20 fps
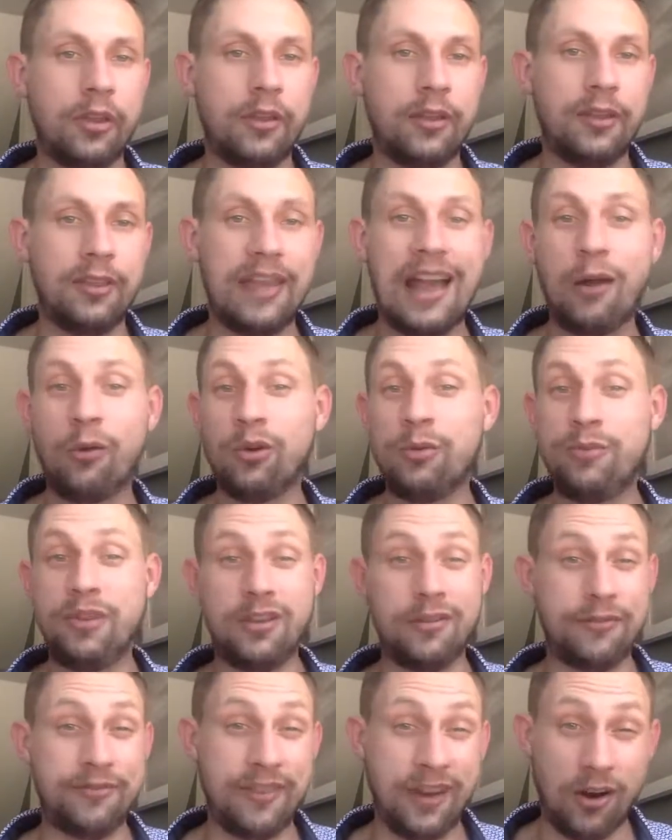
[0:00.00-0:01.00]
that would be
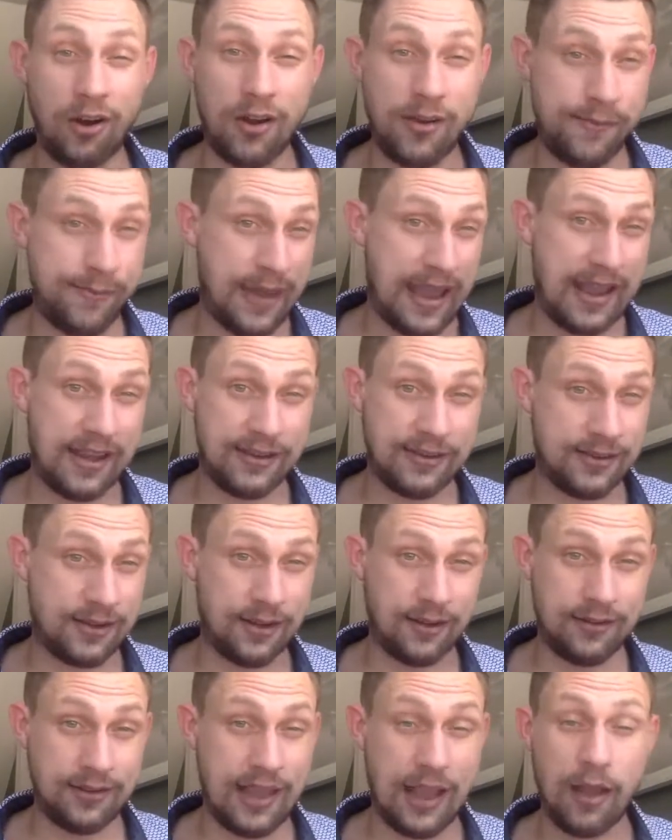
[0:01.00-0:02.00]
a very
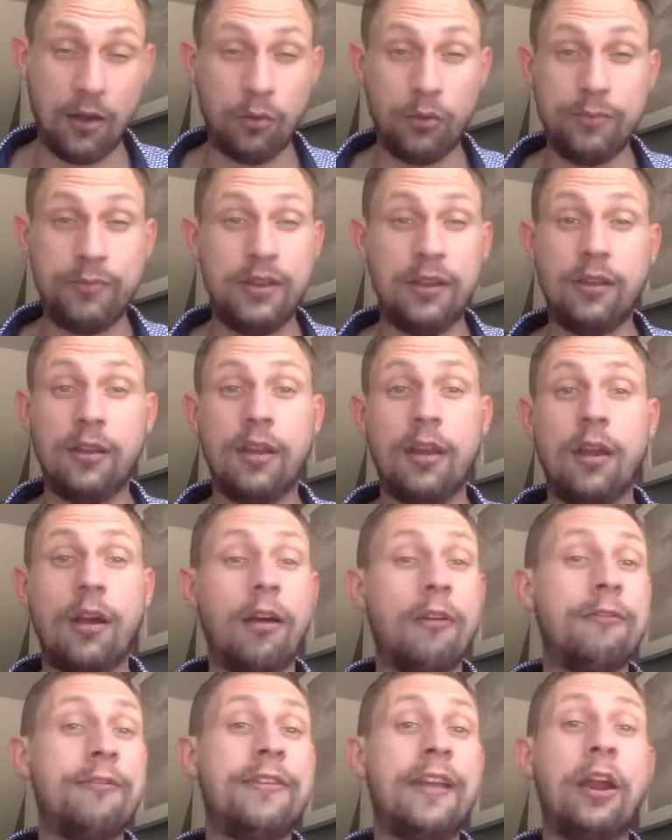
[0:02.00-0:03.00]
basic. That would be
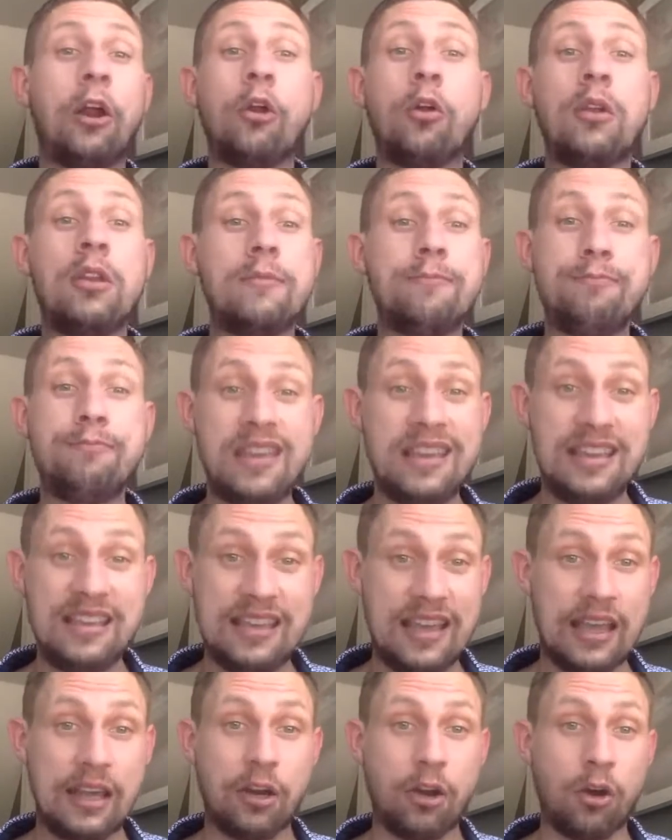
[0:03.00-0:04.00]
a very
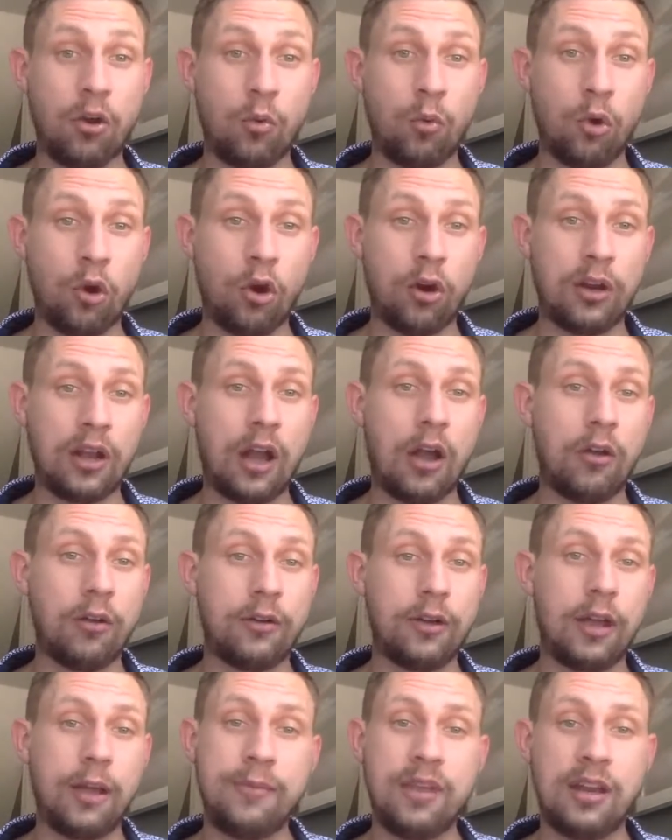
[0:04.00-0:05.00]
beginner workout.
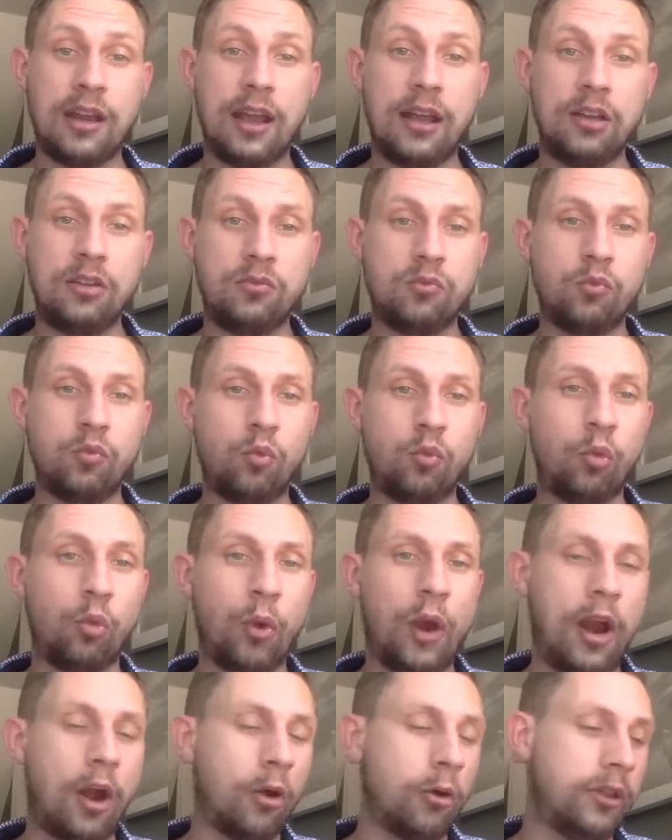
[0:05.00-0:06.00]
I mean, I
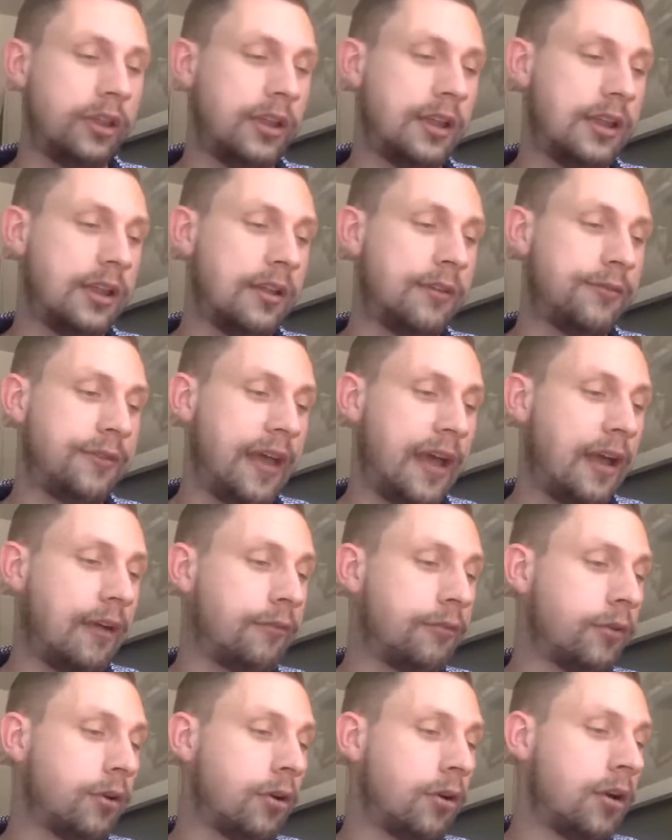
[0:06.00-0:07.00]
rarely, if
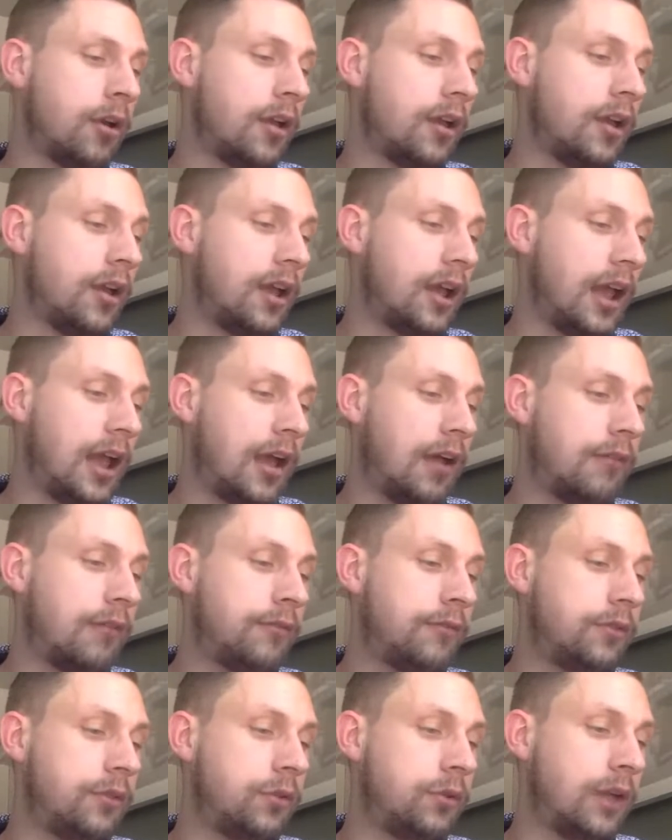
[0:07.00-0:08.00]
ever, have
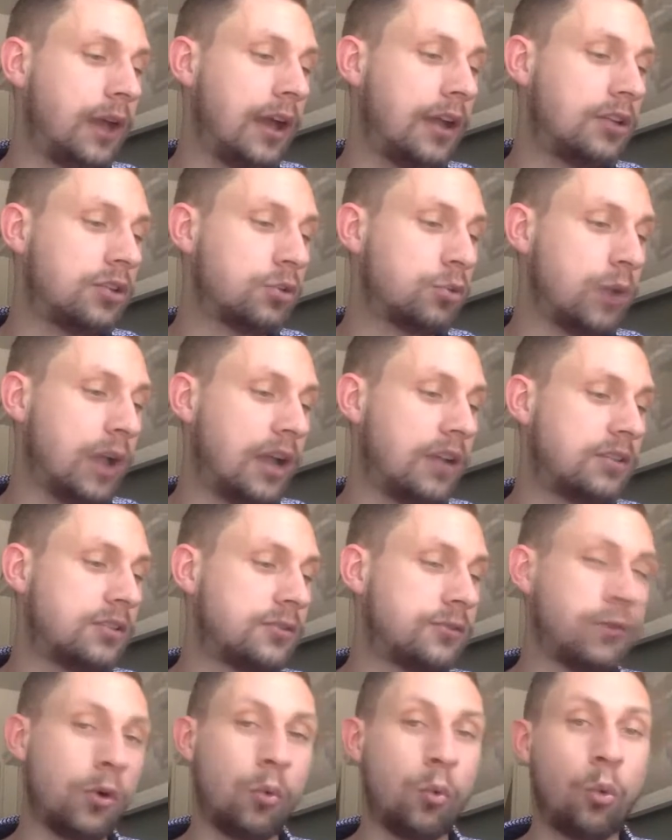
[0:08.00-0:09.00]
you guys rest
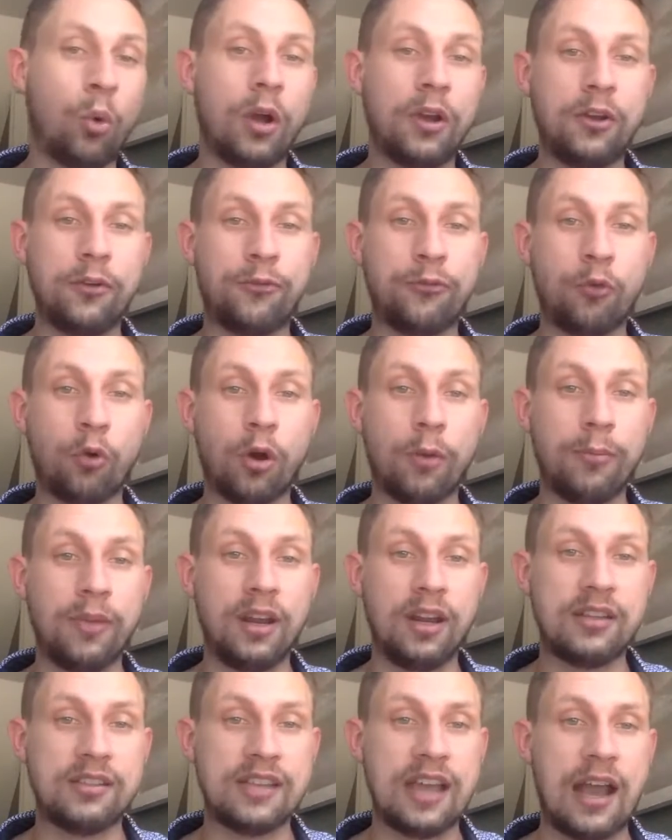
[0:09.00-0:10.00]
for 1 to 4
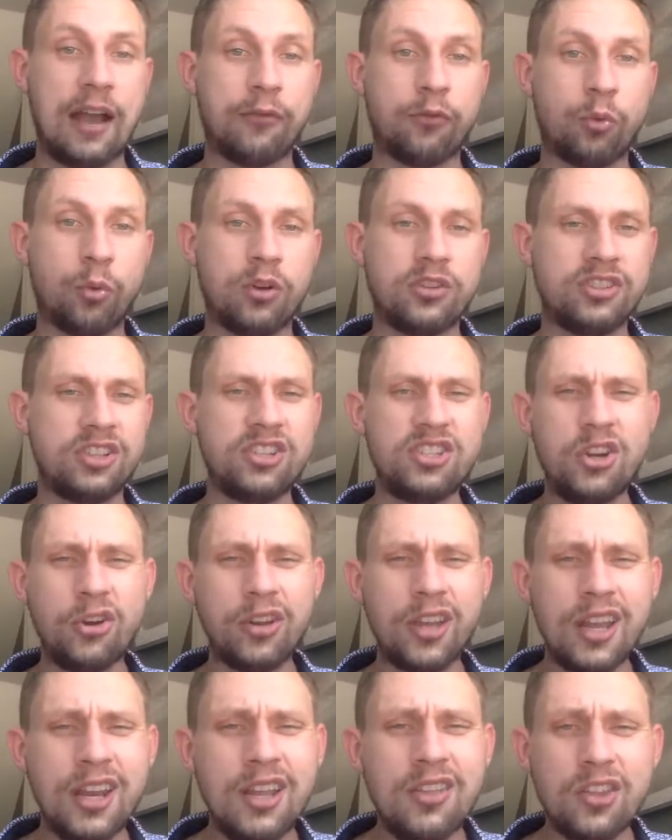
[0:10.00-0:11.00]
minutes afterwards, because you're
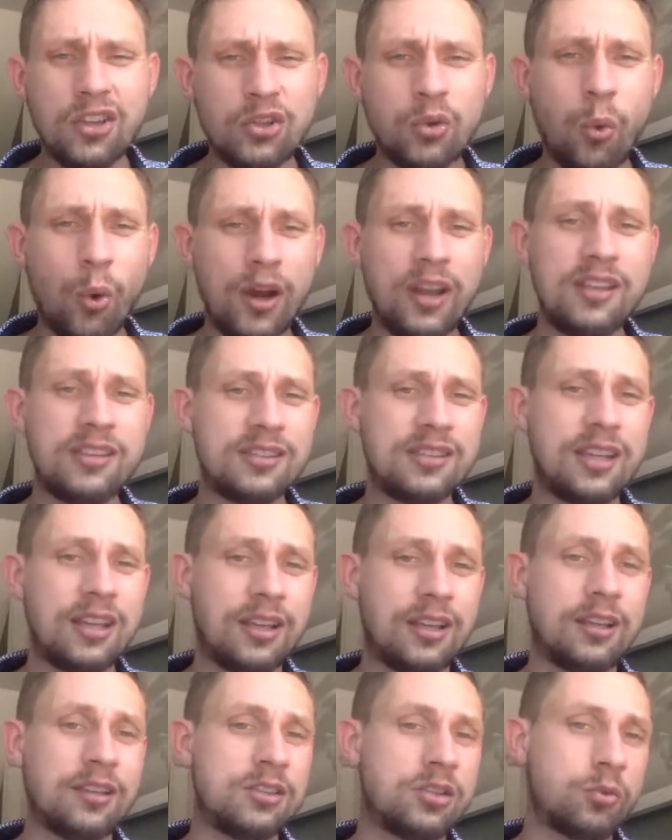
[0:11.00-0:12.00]
getting the 20
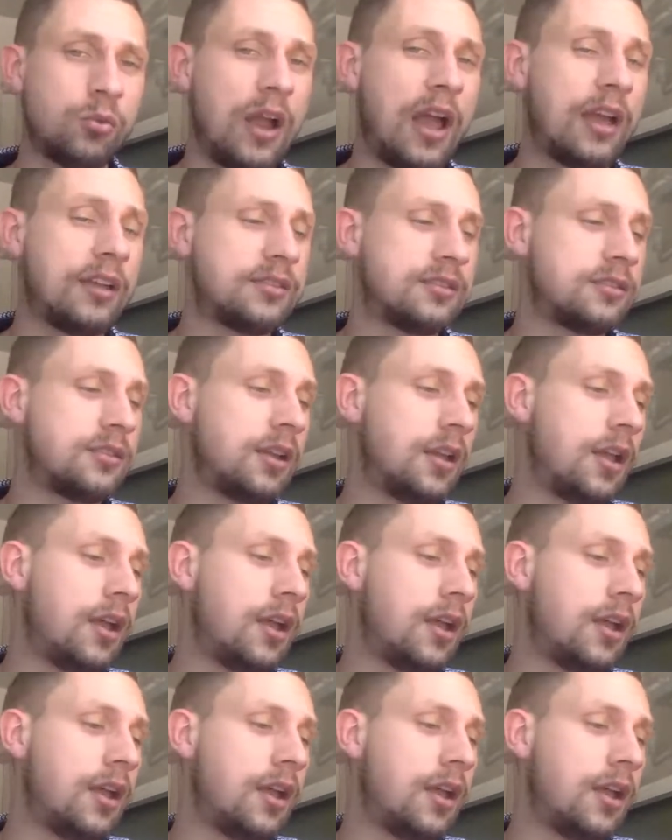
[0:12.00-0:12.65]
seconds rest